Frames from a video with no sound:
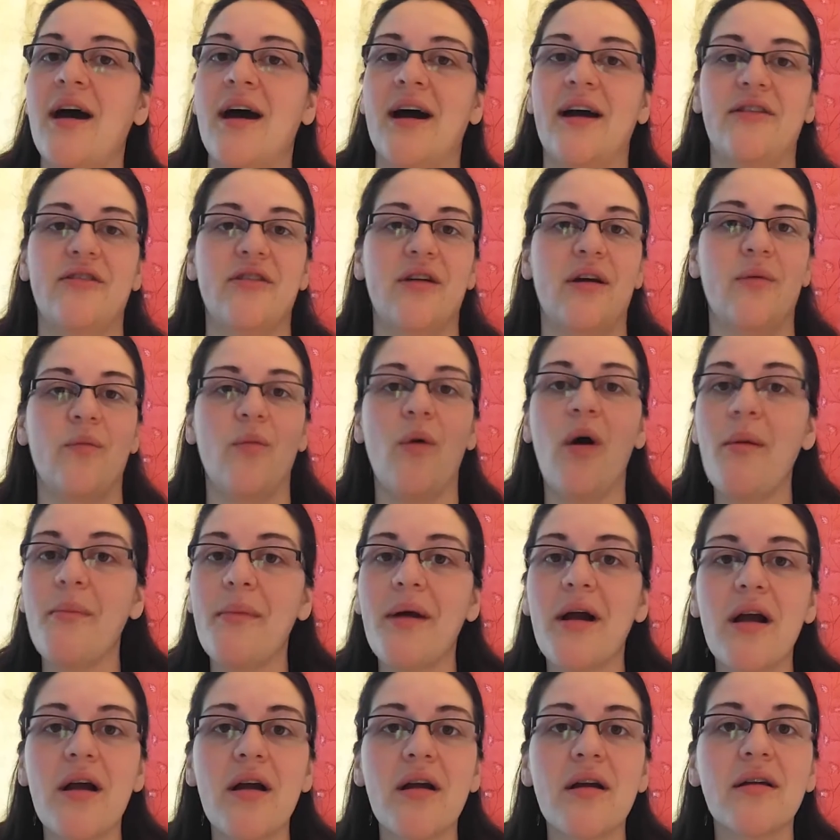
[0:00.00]
I tried
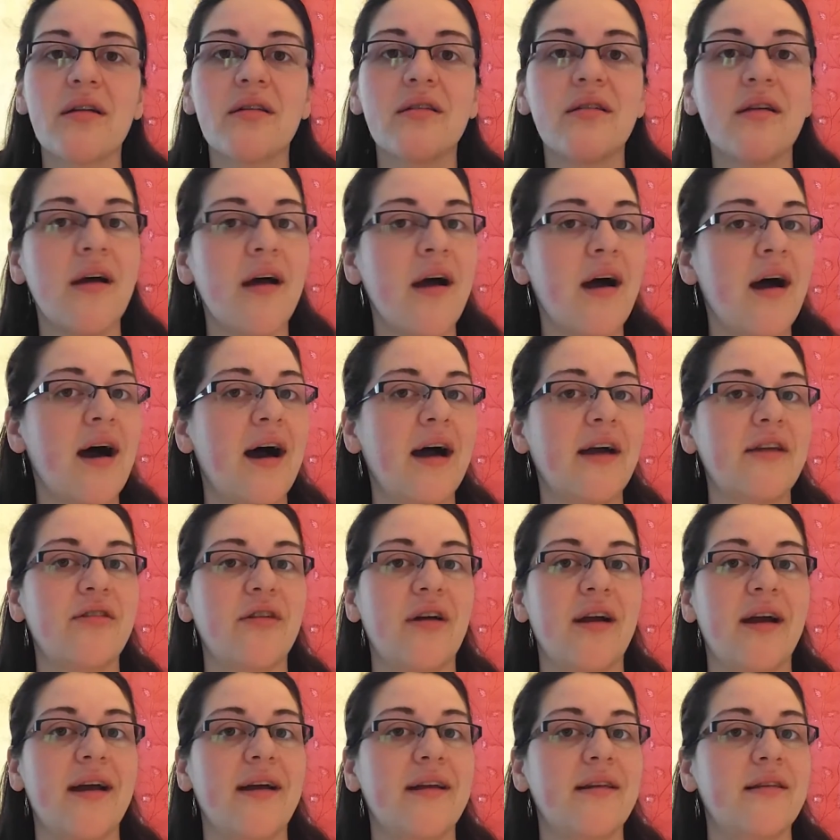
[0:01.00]
Walmart, I
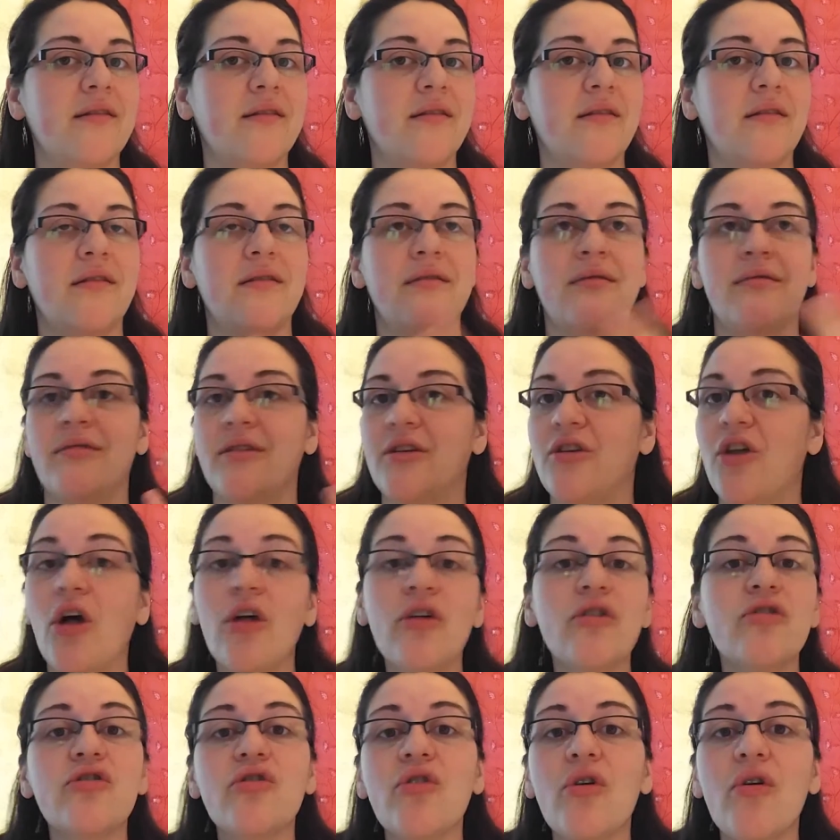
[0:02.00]
tried the
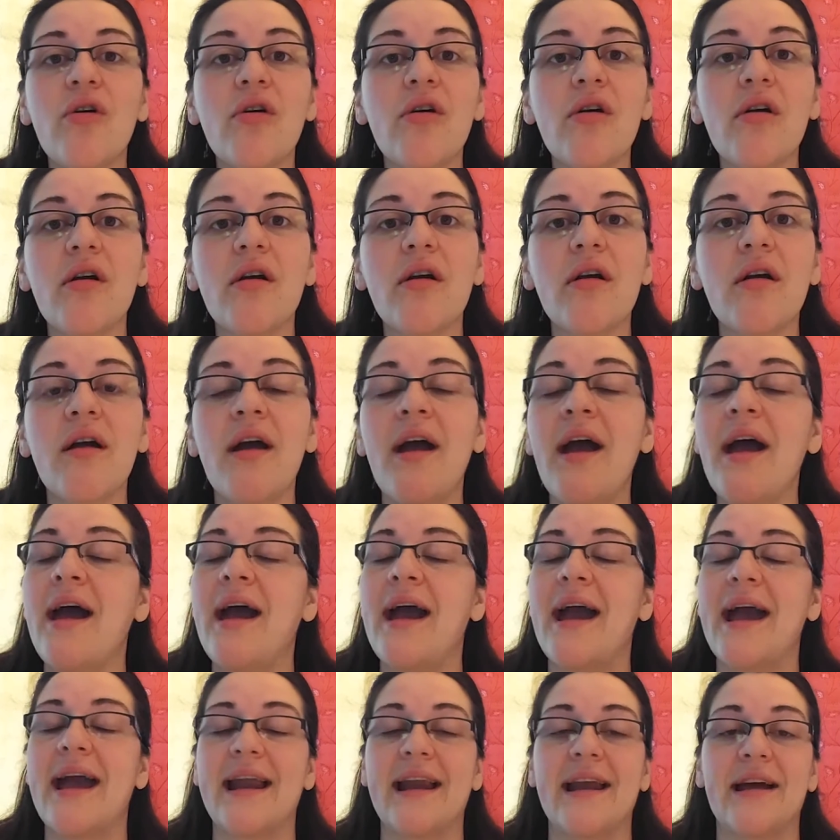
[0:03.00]
dollar store,
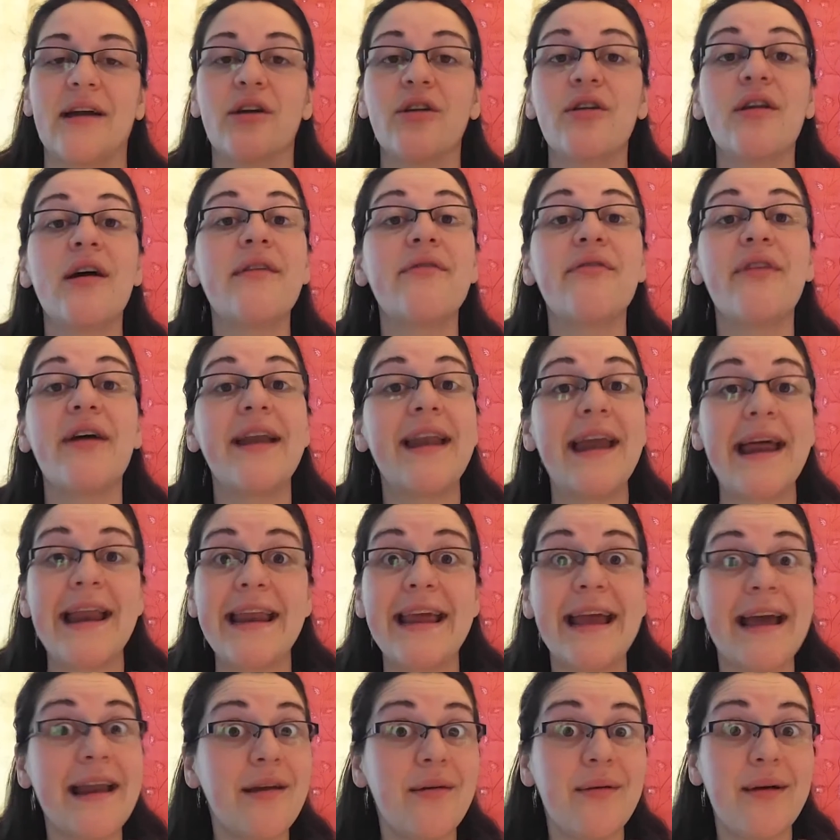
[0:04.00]
and I could not find
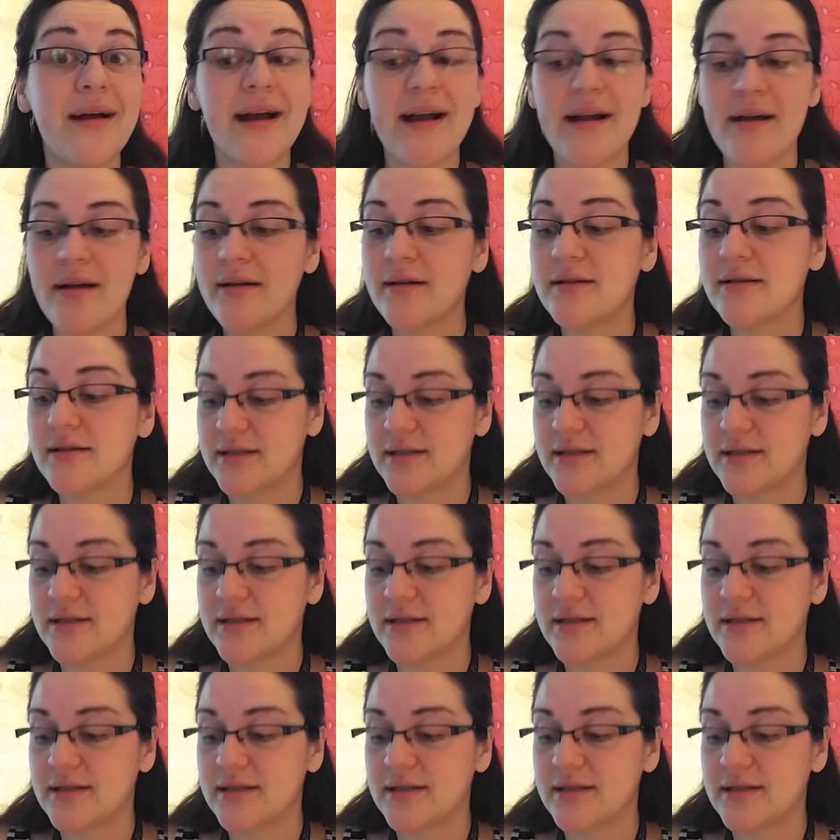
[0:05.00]
any anywhere.